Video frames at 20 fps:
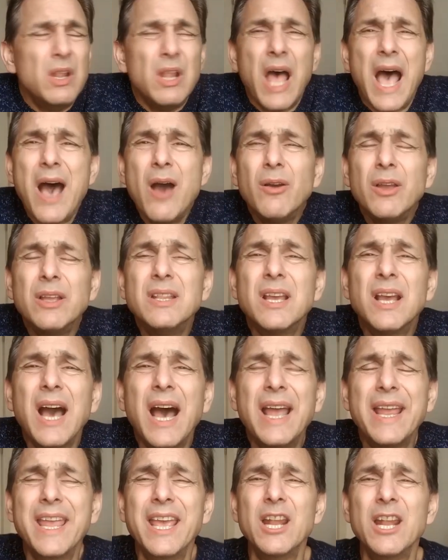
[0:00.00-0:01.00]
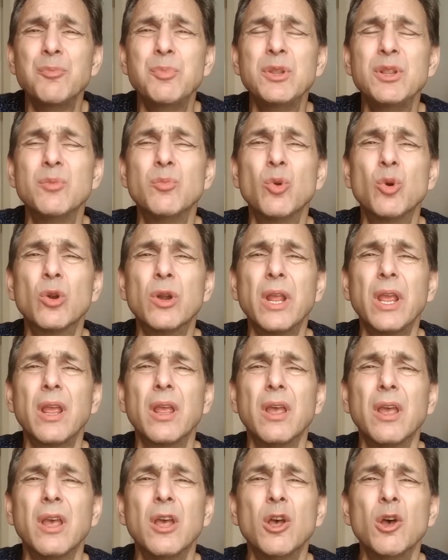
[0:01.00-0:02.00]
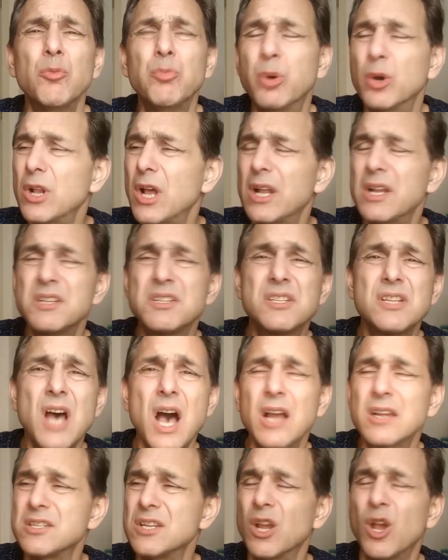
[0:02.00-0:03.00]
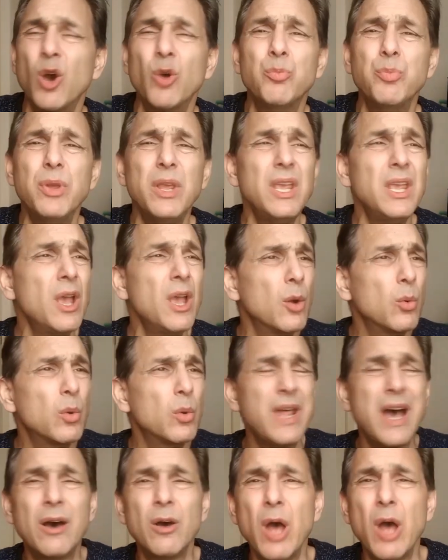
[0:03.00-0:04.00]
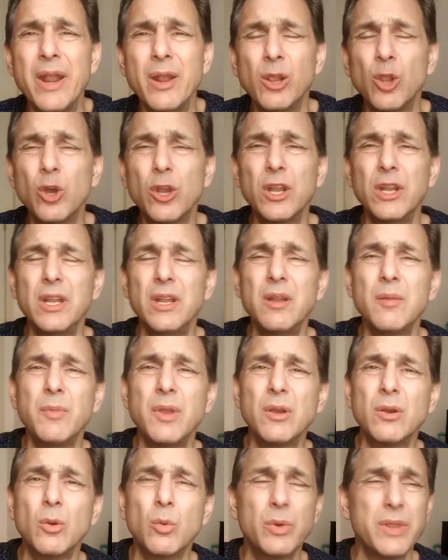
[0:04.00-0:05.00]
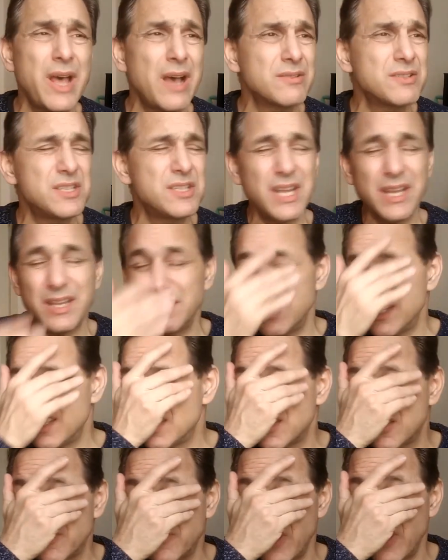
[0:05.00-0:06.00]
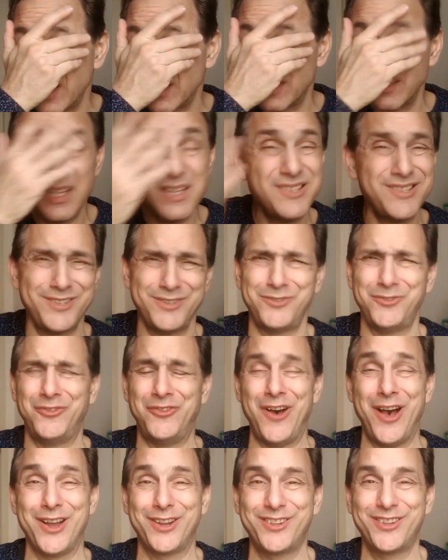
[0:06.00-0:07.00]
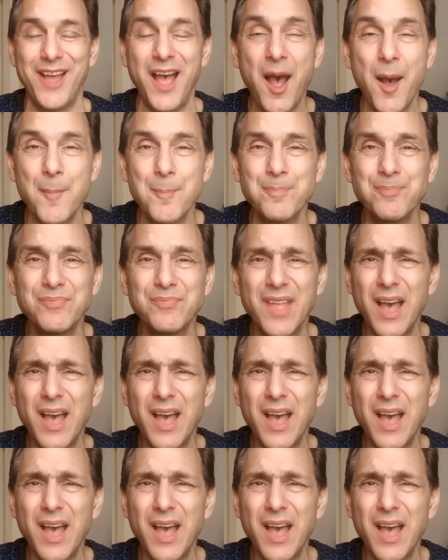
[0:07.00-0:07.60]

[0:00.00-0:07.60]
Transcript: How can the guy get up in the morning, put on his socks and go pee and looking in the mirror without saying, this is fucked up.